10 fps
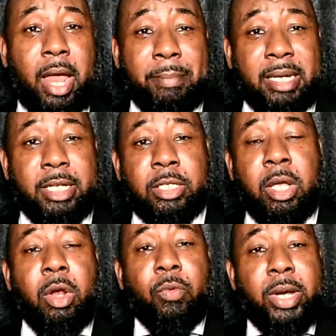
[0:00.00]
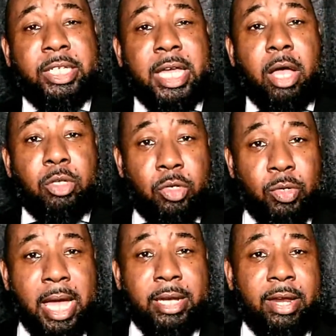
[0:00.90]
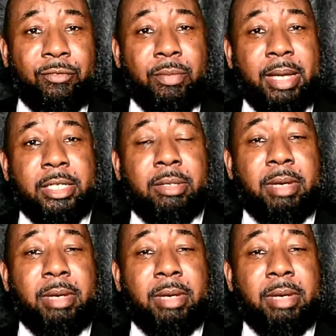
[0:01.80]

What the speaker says: I mean, let's reach out. You got the information.